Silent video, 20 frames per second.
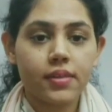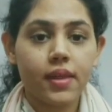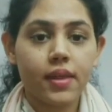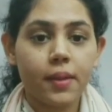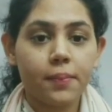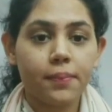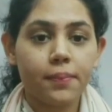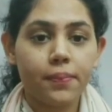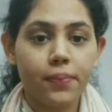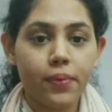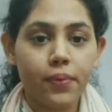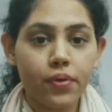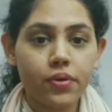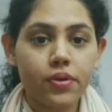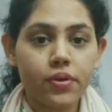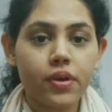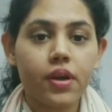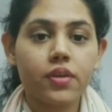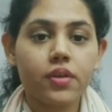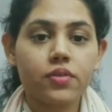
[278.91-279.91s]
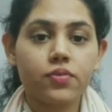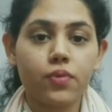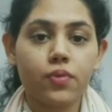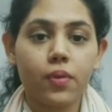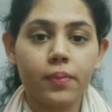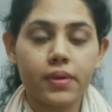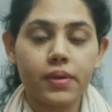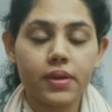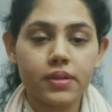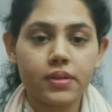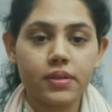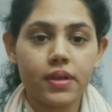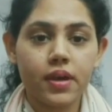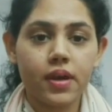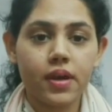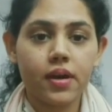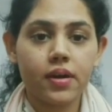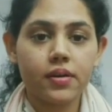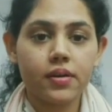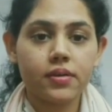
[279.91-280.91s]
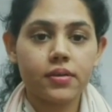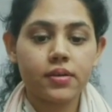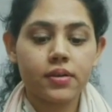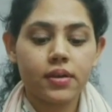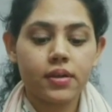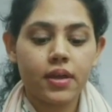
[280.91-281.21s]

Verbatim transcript: That book is from India.